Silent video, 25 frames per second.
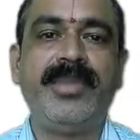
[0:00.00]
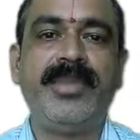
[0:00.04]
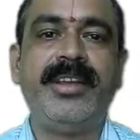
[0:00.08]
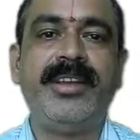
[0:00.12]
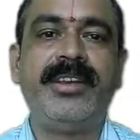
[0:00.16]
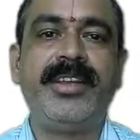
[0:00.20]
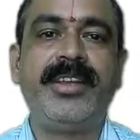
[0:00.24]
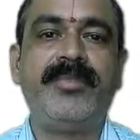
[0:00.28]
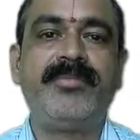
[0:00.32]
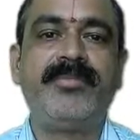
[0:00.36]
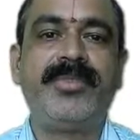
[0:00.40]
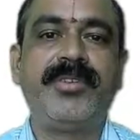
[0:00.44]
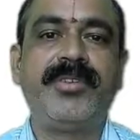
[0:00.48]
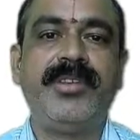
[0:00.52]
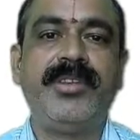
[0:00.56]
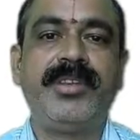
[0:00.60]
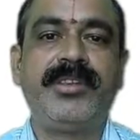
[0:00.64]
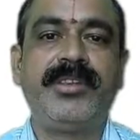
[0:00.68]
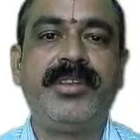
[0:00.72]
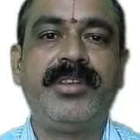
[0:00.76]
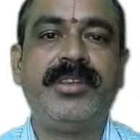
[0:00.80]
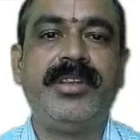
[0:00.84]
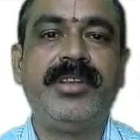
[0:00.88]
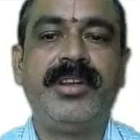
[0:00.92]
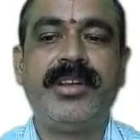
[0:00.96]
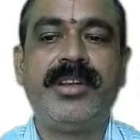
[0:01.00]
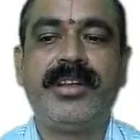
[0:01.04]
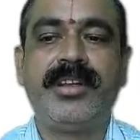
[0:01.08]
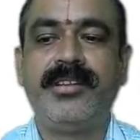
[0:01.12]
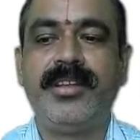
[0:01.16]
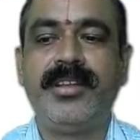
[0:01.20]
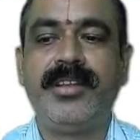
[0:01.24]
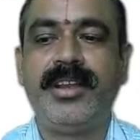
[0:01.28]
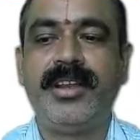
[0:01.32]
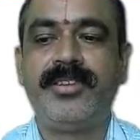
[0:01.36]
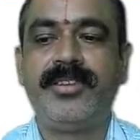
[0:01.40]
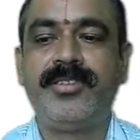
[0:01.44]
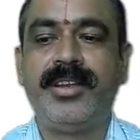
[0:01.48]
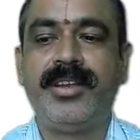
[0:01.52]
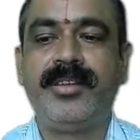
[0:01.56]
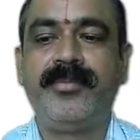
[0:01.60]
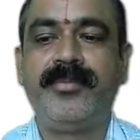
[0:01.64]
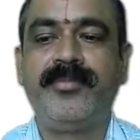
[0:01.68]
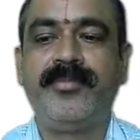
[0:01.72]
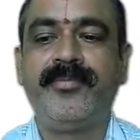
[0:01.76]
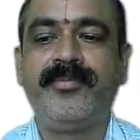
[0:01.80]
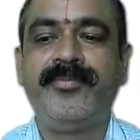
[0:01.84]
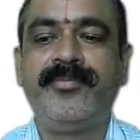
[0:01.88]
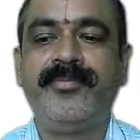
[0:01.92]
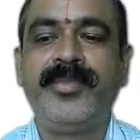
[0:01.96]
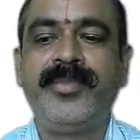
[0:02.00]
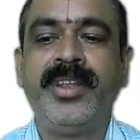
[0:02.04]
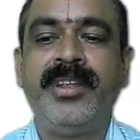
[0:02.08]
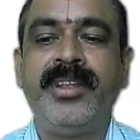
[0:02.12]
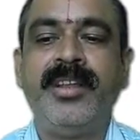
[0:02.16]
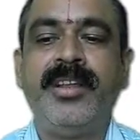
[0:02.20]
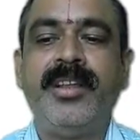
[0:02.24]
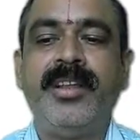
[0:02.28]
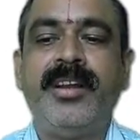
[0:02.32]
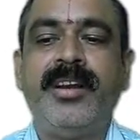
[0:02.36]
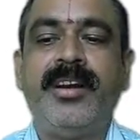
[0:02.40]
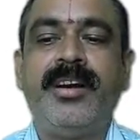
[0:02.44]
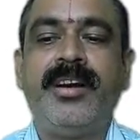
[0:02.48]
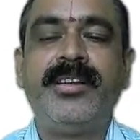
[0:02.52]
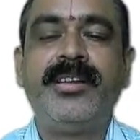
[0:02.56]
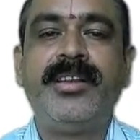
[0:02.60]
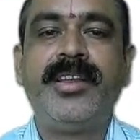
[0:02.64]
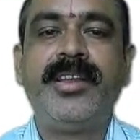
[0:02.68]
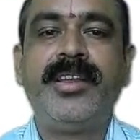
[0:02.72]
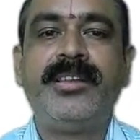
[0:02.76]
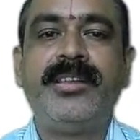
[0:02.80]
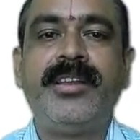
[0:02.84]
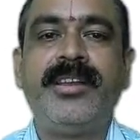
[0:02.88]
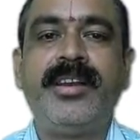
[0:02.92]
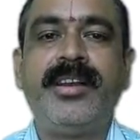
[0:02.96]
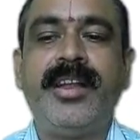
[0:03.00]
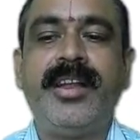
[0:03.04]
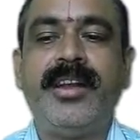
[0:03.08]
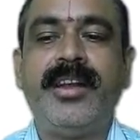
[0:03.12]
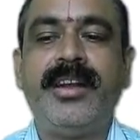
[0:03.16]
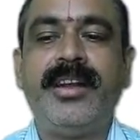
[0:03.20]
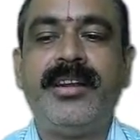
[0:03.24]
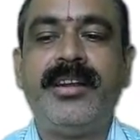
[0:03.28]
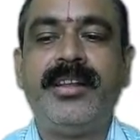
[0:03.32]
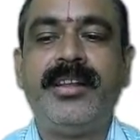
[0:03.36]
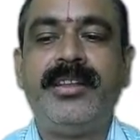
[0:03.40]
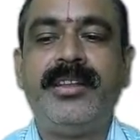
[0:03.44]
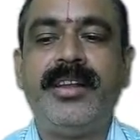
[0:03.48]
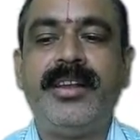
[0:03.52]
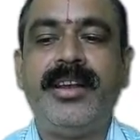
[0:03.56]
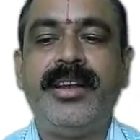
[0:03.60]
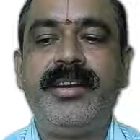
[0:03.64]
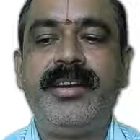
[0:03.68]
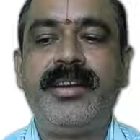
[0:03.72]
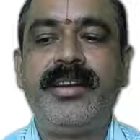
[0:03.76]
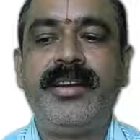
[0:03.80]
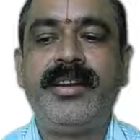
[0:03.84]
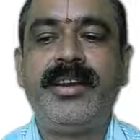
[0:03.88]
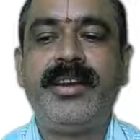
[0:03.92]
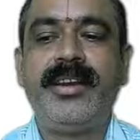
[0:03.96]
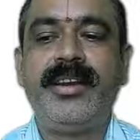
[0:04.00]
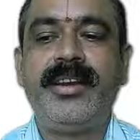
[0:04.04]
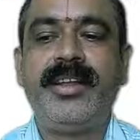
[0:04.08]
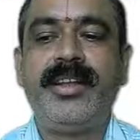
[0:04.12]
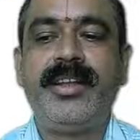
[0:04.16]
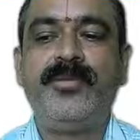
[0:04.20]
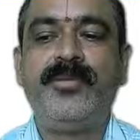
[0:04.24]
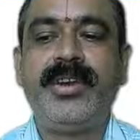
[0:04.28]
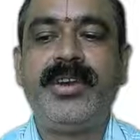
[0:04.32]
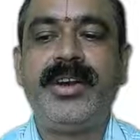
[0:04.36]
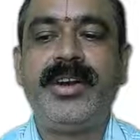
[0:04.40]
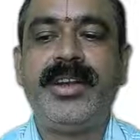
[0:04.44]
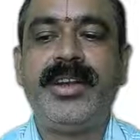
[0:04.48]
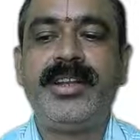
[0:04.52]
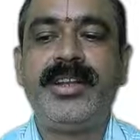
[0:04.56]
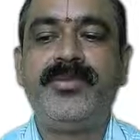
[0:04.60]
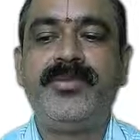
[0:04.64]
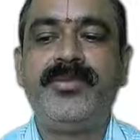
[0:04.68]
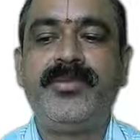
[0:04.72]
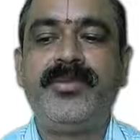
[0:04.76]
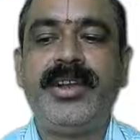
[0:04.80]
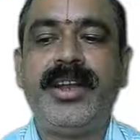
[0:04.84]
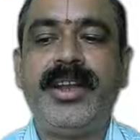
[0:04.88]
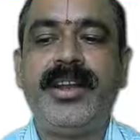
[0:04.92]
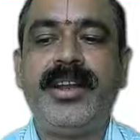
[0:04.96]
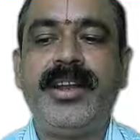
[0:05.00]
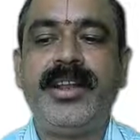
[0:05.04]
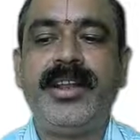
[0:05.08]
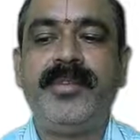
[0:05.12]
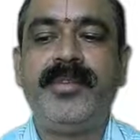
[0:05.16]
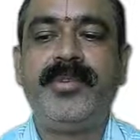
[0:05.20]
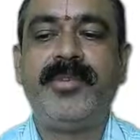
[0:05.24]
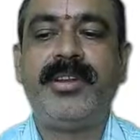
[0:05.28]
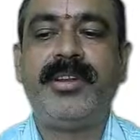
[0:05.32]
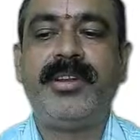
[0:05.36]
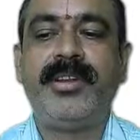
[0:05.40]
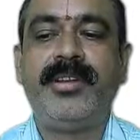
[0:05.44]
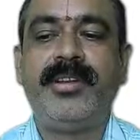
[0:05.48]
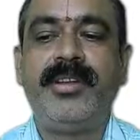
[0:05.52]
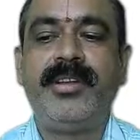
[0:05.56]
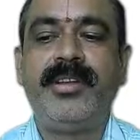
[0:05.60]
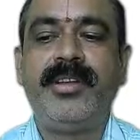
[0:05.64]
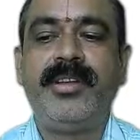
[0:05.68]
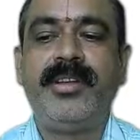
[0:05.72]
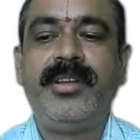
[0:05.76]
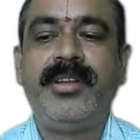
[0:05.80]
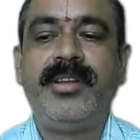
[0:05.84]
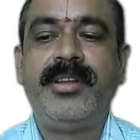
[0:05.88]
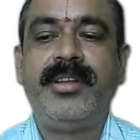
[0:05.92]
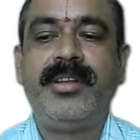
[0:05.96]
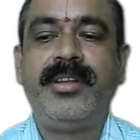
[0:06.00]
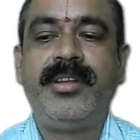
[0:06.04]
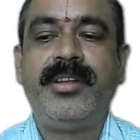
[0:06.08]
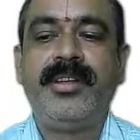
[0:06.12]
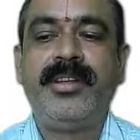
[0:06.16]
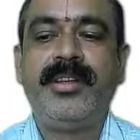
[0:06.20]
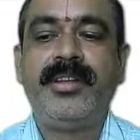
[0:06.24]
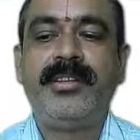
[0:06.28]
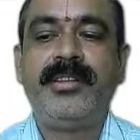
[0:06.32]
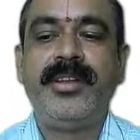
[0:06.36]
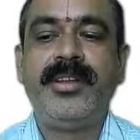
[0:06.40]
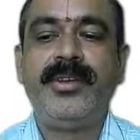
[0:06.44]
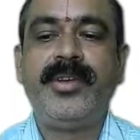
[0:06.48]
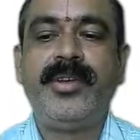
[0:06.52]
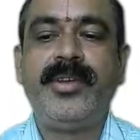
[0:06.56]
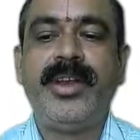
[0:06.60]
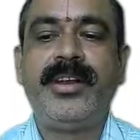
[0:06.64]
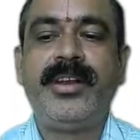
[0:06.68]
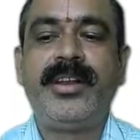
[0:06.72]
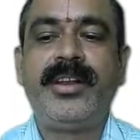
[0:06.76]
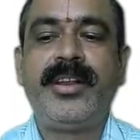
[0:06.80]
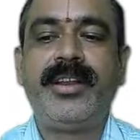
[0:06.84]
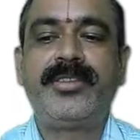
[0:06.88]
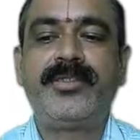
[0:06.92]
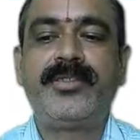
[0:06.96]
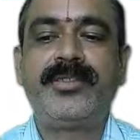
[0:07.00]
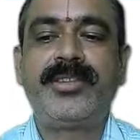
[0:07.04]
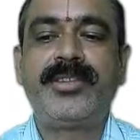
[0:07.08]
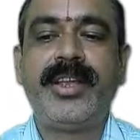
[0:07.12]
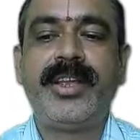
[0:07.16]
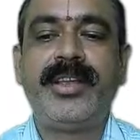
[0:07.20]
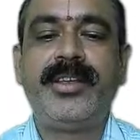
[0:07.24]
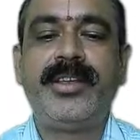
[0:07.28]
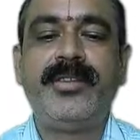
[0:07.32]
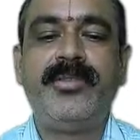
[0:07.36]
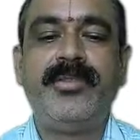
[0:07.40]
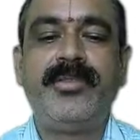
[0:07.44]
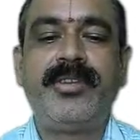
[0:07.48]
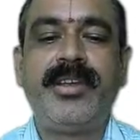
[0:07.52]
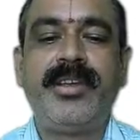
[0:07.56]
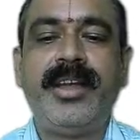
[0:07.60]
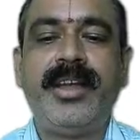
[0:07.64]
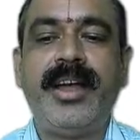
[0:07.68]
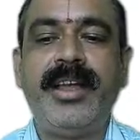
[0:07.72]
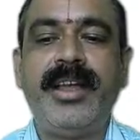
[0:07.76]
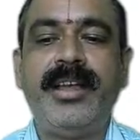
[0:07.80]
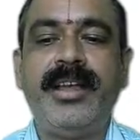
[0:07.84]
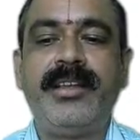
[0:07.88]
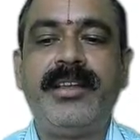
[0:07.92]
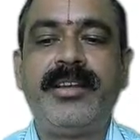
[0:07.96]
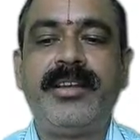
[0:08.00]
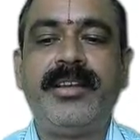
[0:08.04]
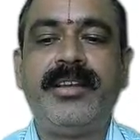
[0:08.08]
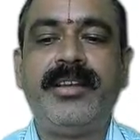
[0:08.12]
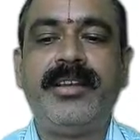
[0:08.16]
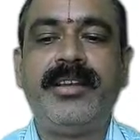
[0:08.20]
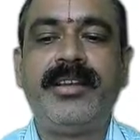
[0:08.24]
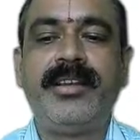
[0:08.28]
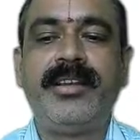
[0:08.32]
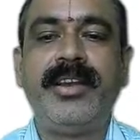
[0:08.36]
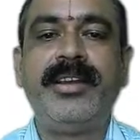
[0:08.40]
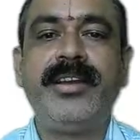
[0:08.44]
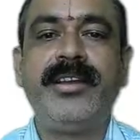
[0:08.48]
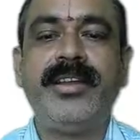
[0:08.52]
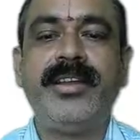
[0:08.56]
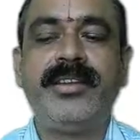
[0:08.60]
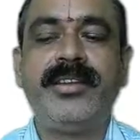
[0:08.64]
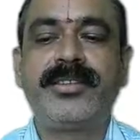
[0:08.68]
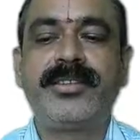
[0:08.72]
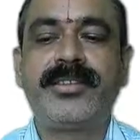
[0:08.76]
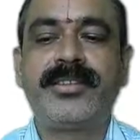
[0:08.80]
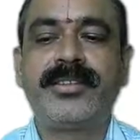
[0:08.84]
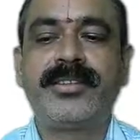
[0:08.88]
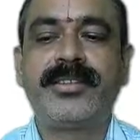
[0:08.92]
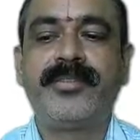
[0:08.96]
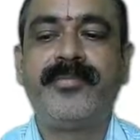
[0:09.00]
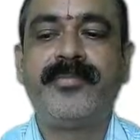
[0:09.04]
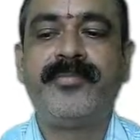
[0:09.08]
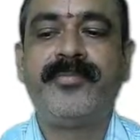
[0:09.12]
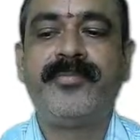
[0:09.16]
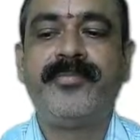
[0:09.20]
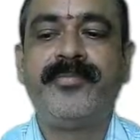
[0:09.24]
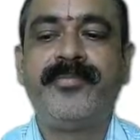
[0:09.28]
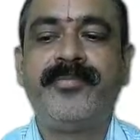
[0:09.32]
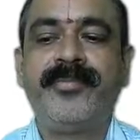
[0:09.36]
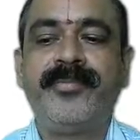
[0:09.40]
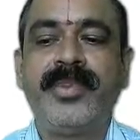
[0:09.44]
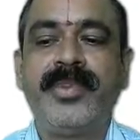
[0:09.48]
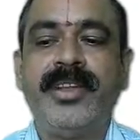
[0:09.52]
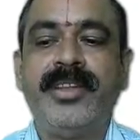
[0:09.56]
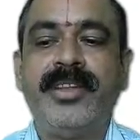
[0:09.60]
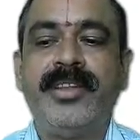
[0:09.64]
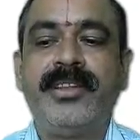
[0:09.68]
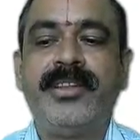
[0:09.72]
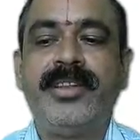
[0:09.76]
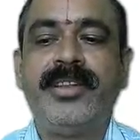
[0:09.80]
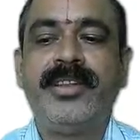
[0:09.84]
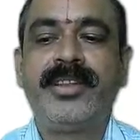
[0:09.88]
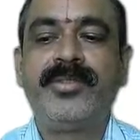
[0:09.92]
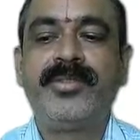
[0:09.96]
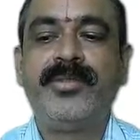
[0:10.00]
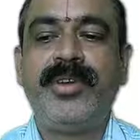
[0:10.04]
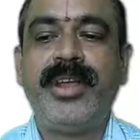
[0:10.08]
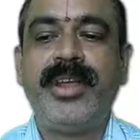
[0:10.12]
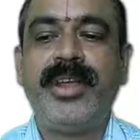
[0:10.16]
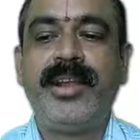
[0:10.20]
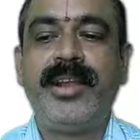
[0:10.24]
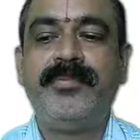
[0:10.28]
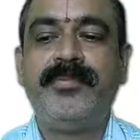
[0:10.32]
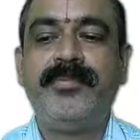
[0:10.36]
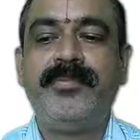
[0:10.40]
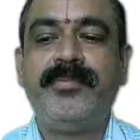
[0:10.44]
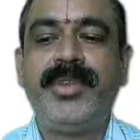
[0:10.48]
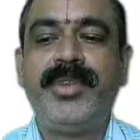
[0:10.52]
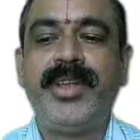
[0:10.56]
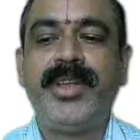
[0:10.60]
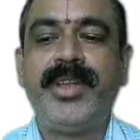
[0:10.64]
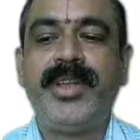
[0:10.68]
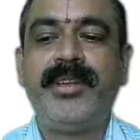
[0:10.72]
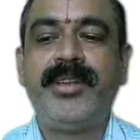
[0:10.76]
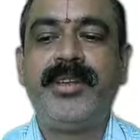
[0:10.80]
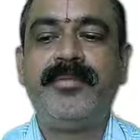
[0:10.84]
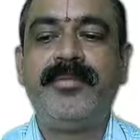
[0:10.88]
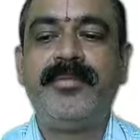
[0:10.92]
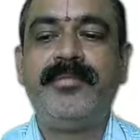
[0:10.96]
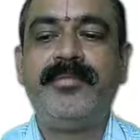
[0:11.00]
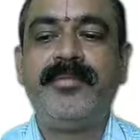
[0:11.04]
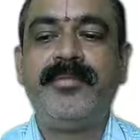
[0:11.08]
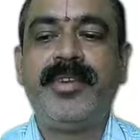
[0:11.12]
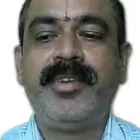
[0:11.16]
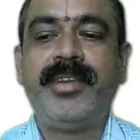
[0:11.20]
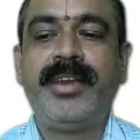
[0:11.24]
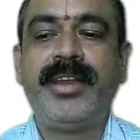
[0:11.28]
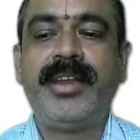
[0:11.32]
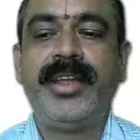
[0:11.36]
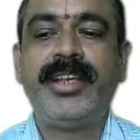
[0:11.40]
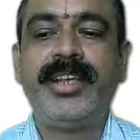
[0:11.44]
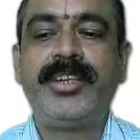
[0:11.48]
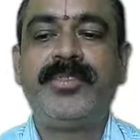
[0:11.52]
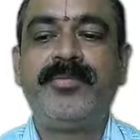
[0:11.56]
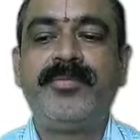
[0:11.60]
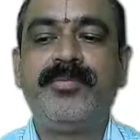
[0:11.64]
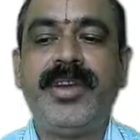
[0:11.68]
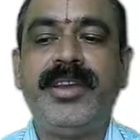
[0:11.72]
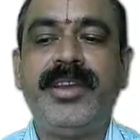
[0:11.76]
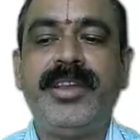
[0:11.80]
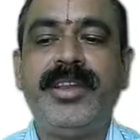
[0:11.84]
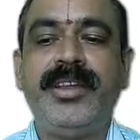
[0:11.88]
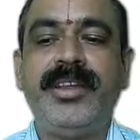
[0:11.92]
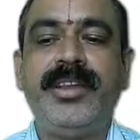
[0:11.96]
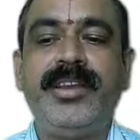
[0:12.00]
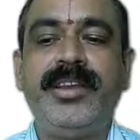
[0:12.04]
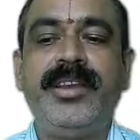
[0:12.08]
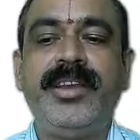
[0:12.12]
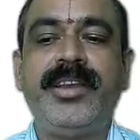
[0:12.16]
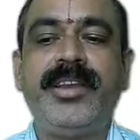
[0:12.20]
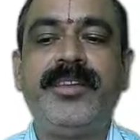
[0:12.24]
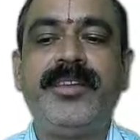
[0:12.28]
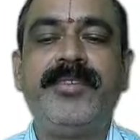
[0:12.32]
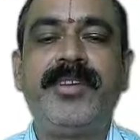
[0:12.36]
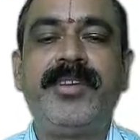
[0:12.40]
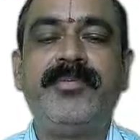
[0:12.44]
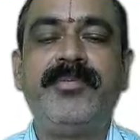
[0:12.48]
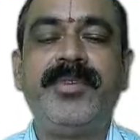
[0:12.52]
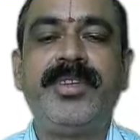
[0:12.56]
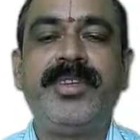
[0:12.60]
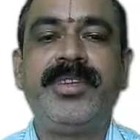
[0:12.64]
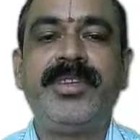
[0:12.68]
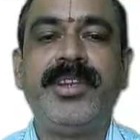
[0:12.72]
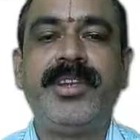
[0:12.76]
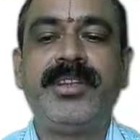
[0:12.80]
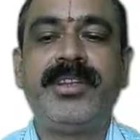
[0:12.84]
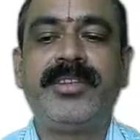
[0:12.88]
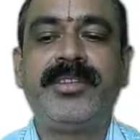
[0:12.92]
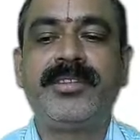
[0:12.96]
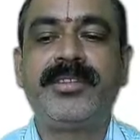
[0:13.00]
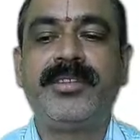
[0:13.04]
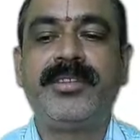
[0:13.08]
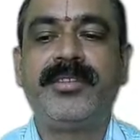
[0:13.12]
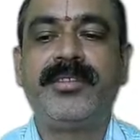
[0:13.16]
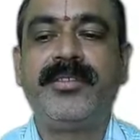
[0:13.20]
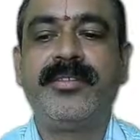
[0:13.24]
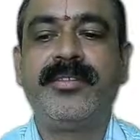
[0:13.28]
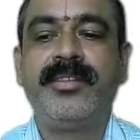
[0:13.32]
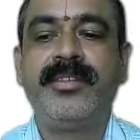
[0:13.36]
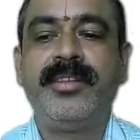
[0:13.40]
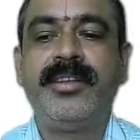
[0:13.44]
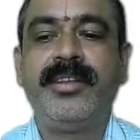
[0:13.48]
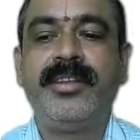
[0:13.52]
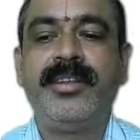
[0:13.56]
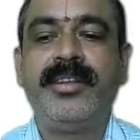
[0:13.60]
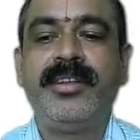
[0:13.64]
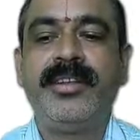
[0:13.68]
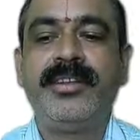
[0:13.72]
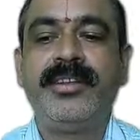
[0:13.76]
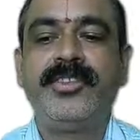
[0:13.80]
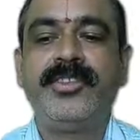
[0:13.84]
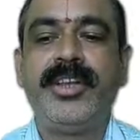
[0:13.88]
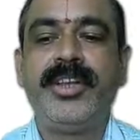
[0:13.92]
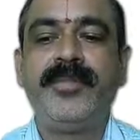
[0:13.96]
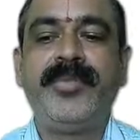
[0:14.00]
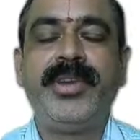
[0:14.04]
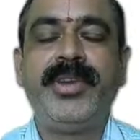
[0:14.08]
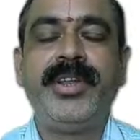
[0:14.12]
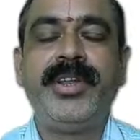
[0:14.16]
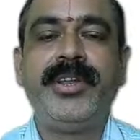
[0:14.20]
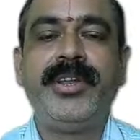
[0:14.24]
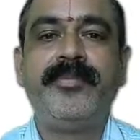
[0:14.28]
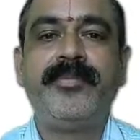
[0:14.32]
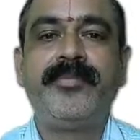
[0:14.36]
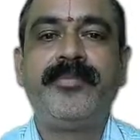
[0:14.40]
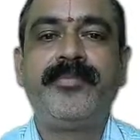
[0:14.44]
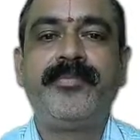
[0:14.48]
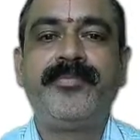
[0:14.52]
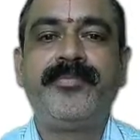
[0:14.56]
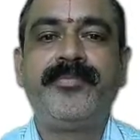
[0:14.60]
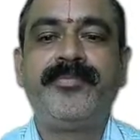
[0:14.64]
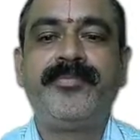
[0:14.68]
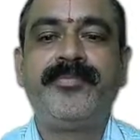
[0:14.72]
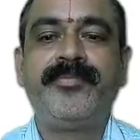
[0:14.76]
been kept with the technology. On the other hand, the internet advantage would enable the new entrants to secure higher ratings. This would help them raise money needed for business cheaply.